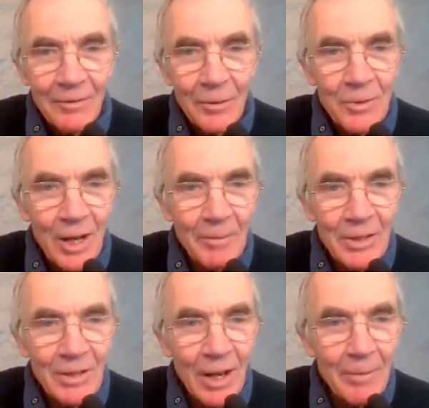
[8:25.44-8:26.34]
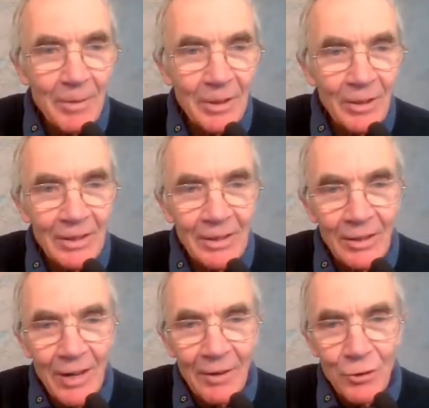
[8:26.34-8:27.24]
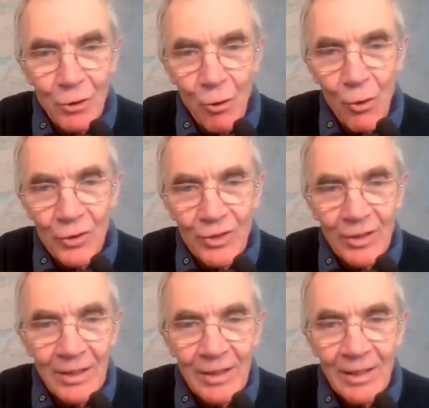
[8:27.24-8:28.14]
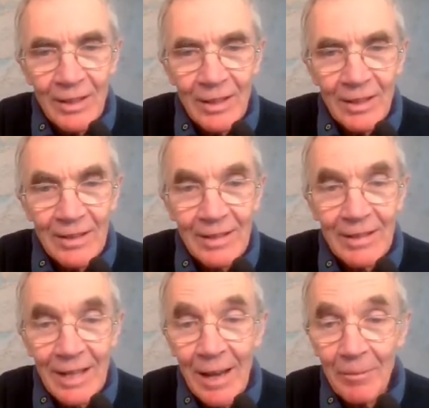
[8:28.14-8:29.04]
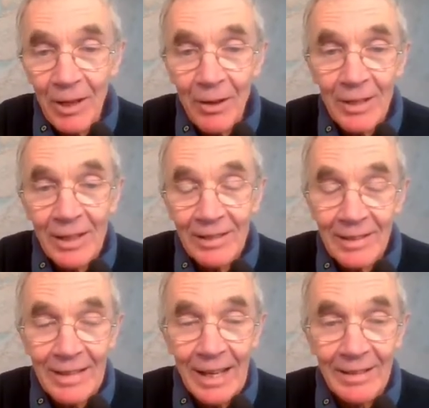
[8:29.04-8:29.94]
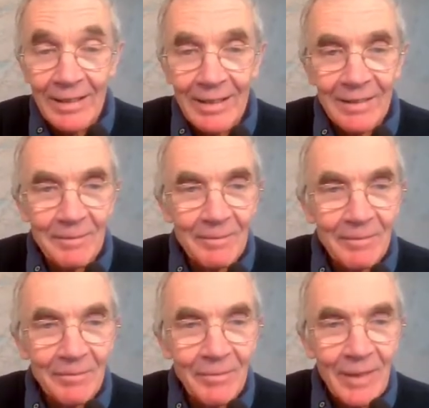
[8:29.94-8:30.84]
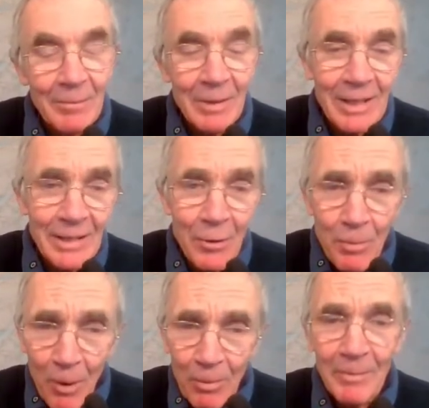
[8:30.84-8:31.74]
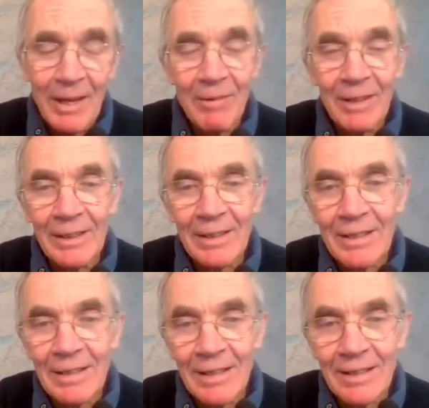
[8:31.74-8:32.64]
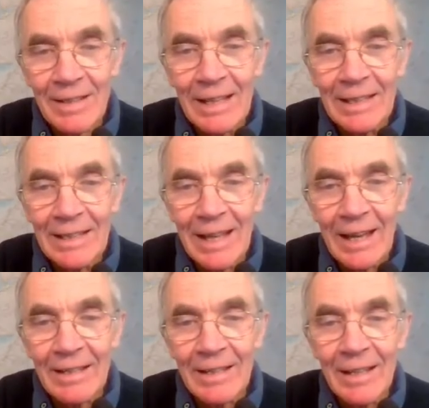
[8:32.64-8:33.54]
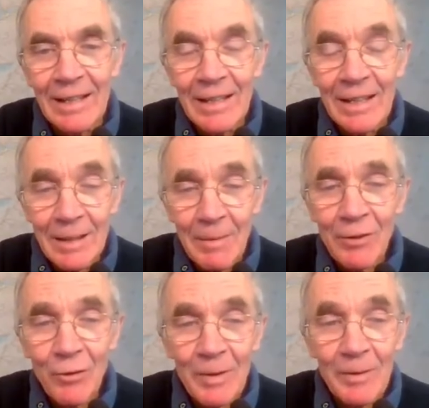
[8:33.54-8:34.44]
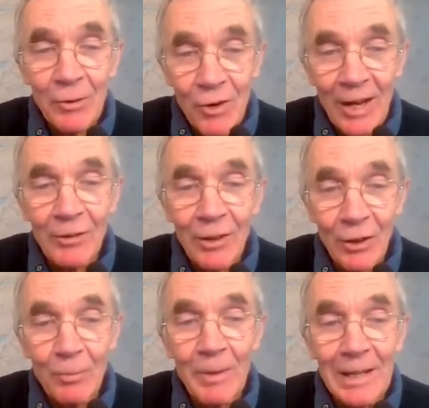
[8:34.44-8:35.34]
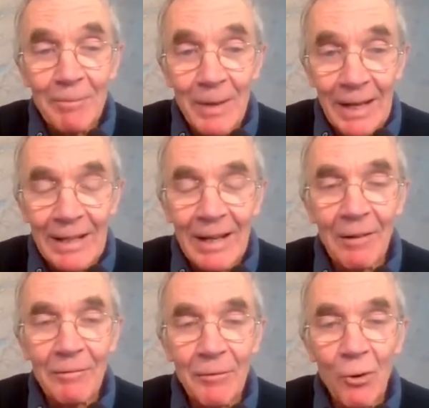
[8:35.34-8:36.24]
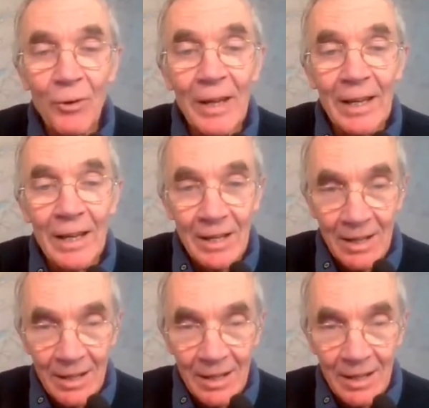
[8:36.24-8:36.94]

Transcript: from time to time, but the, the ground source doesn't get below six there's no problem there running at, at steady state. It's a matter of the ground loop being big enough for the